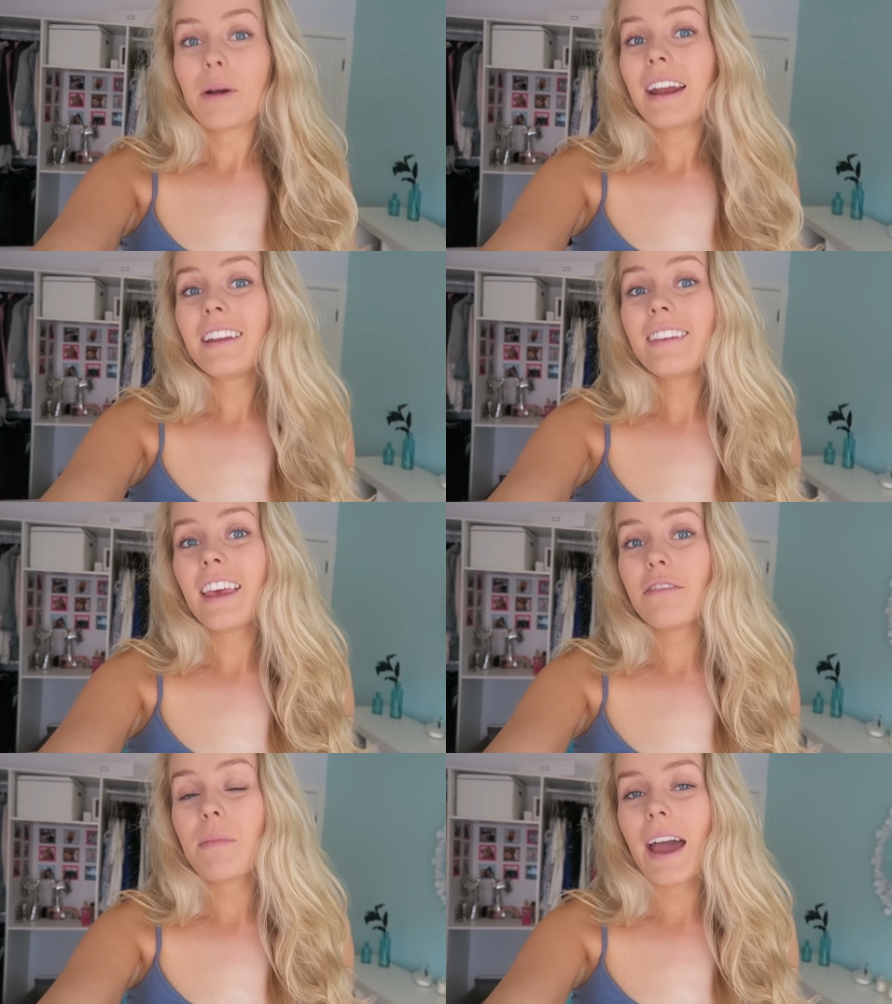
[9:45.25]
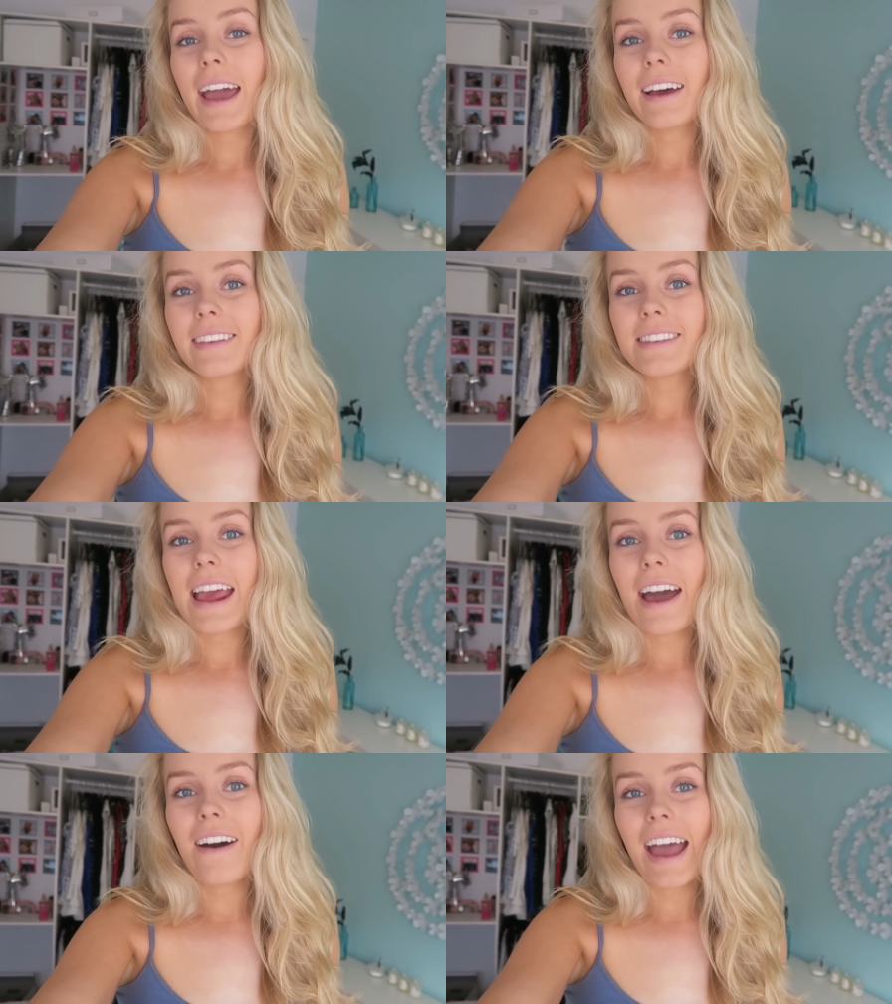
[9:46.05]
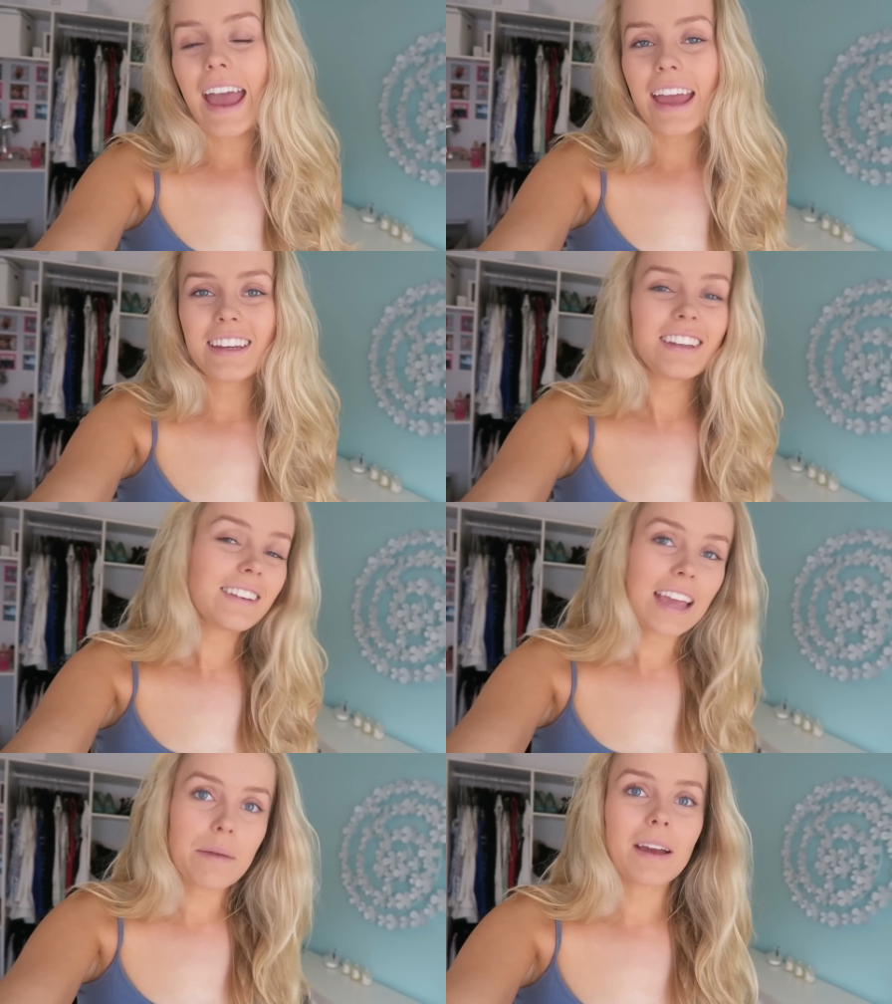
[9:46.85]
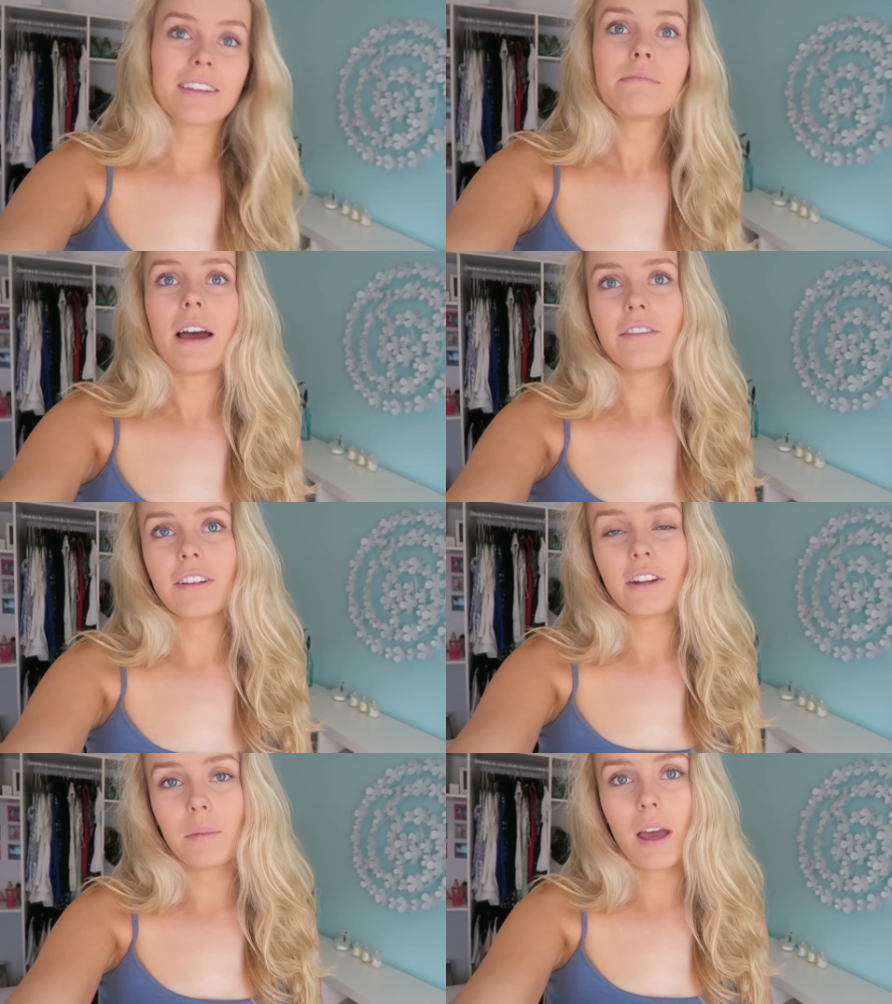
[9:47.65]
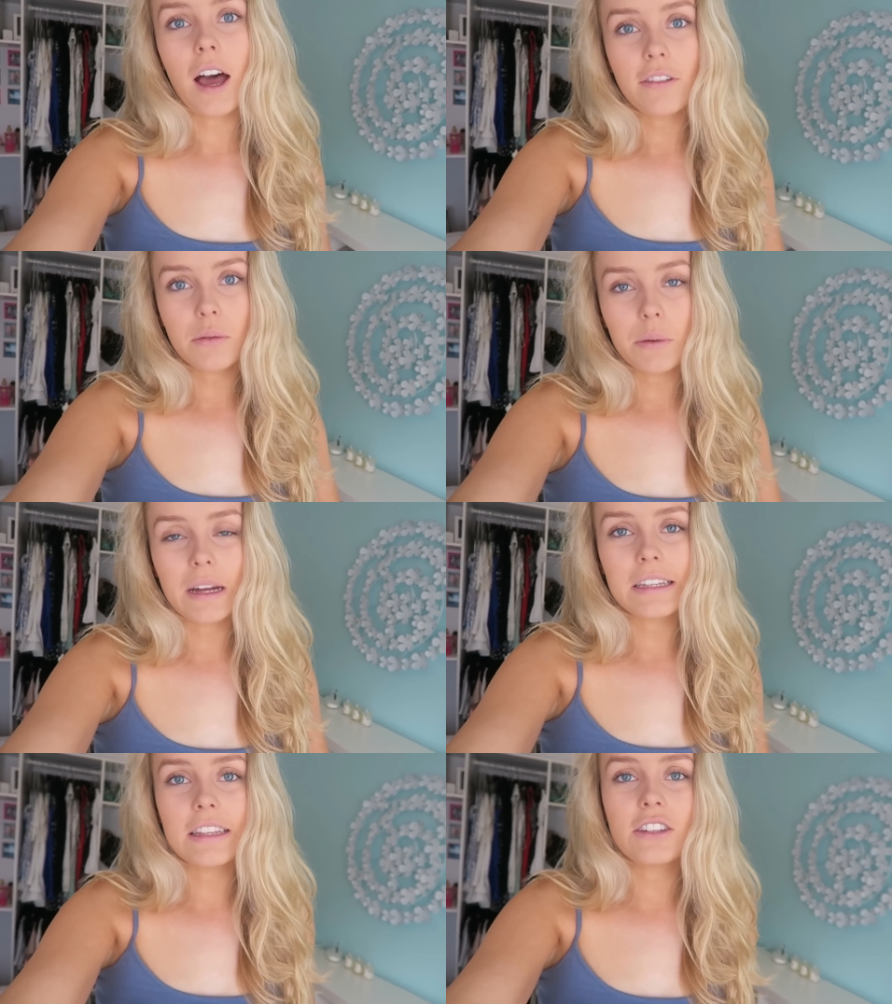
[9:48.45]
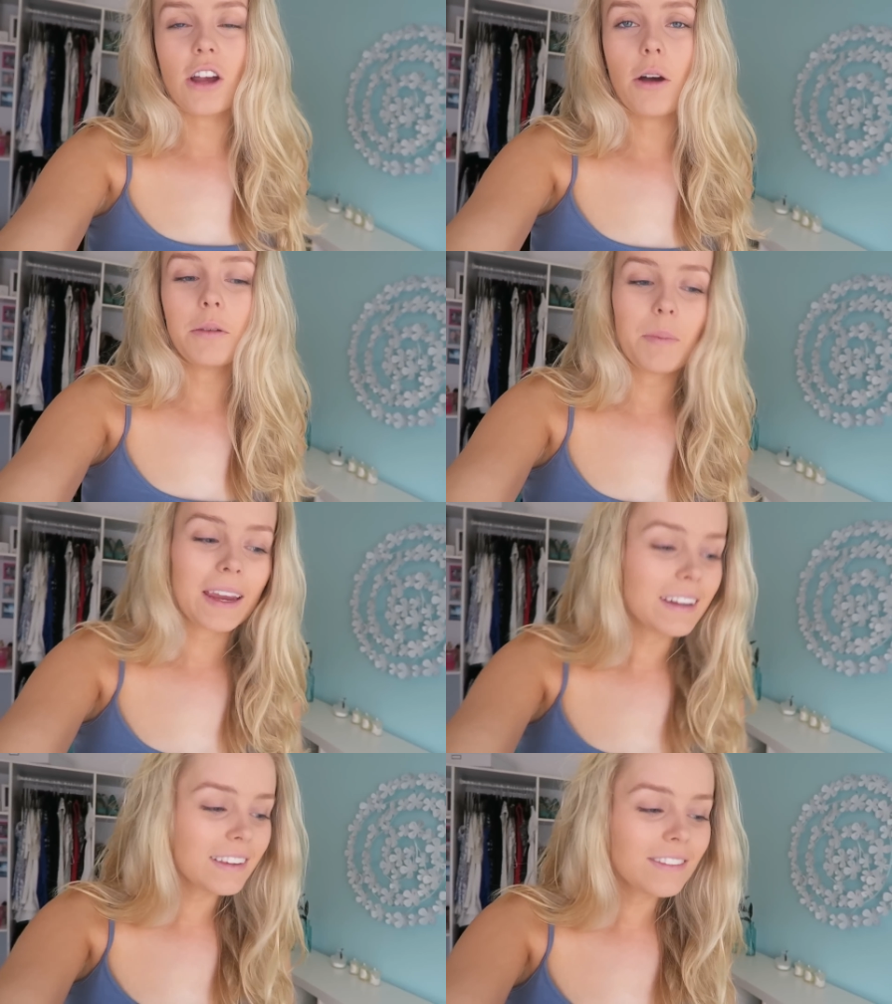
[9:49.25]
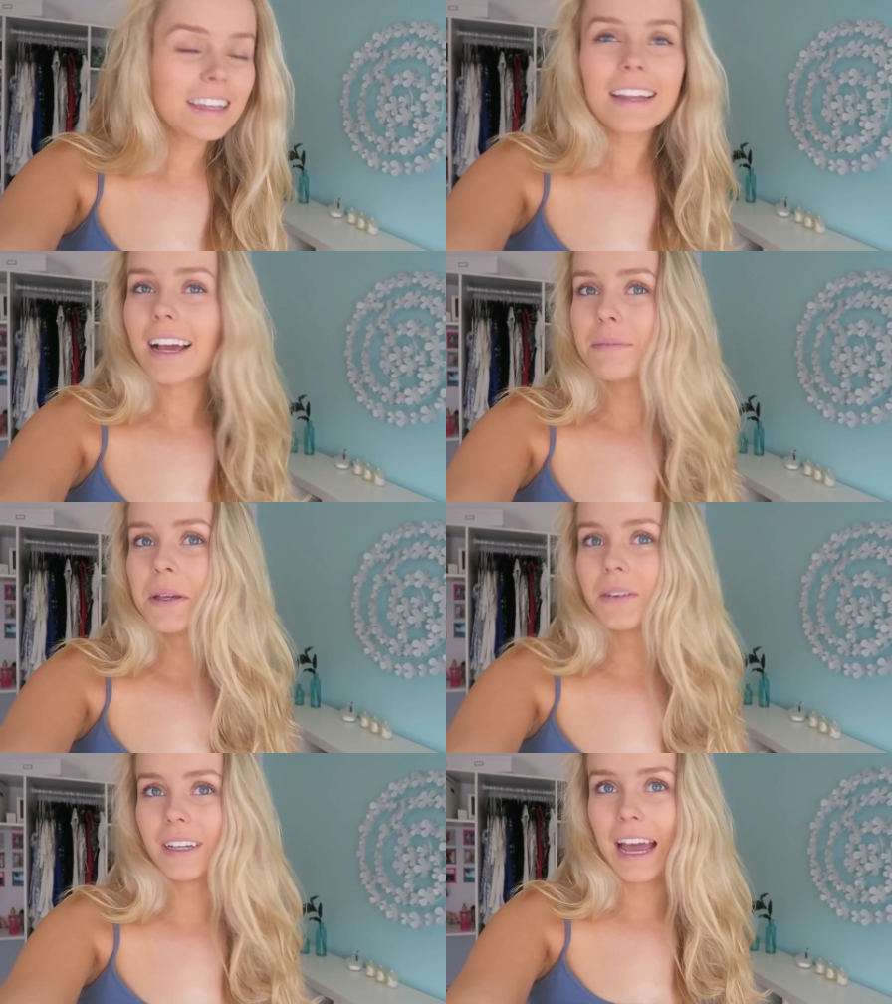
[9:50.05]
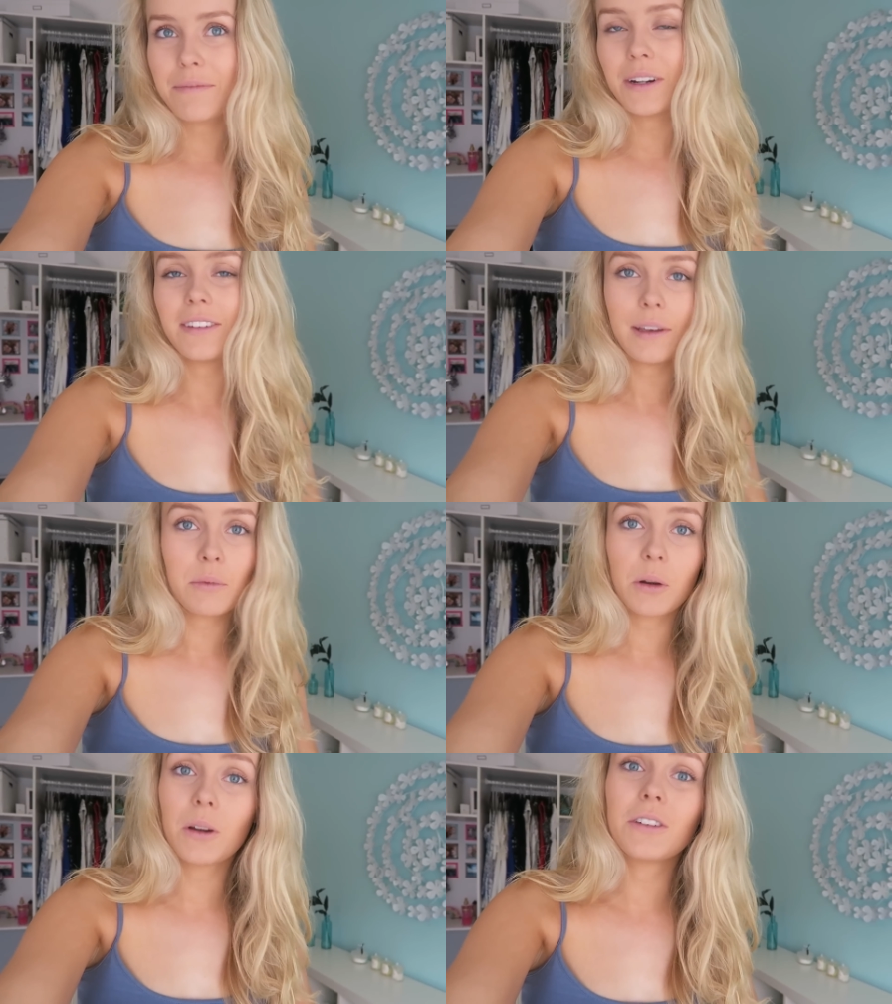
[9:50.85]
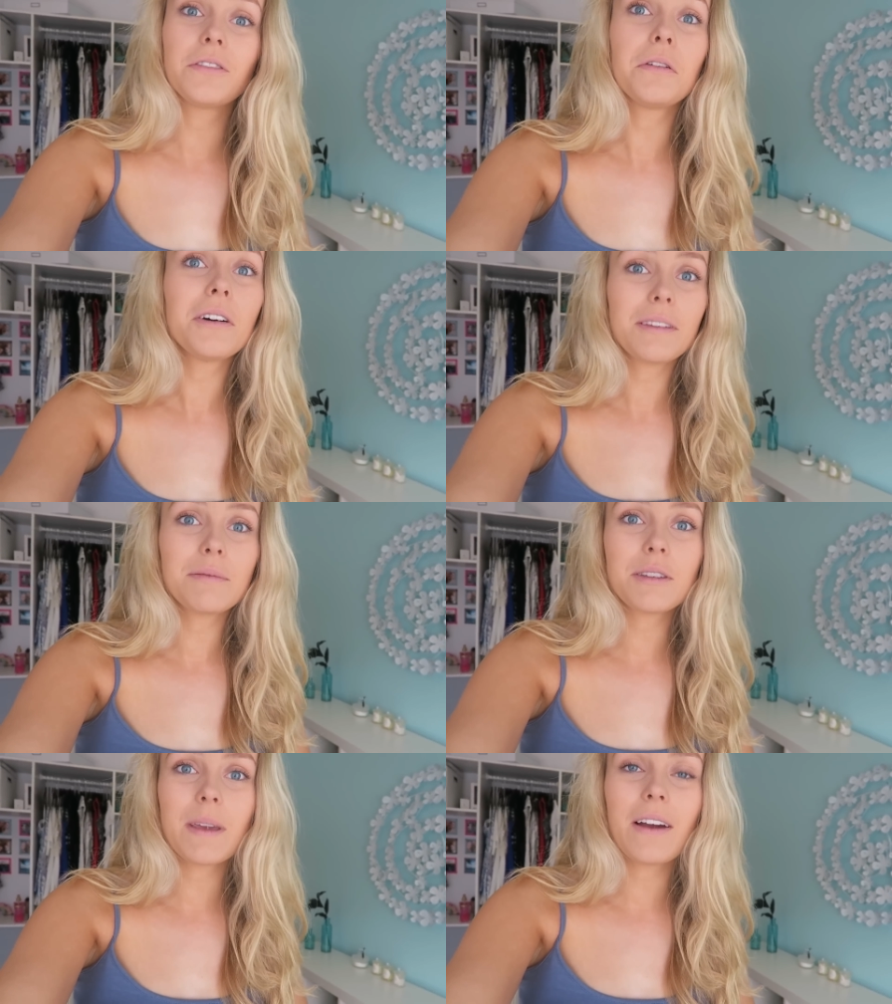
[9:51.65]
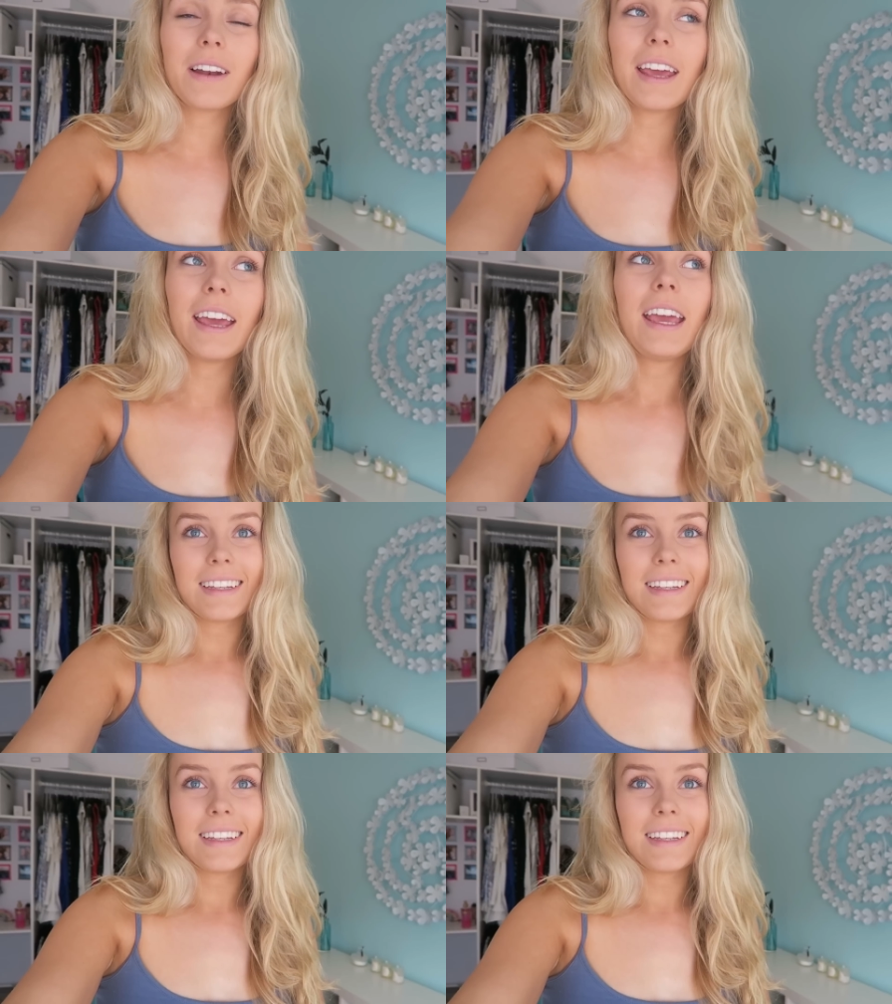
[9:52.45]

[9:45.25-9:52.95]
So Brayden's left my house now, and he just came back to mine for a little bit after we went to the shops, but he doesn't really like being on camera, so I'm not going to force him to be on it.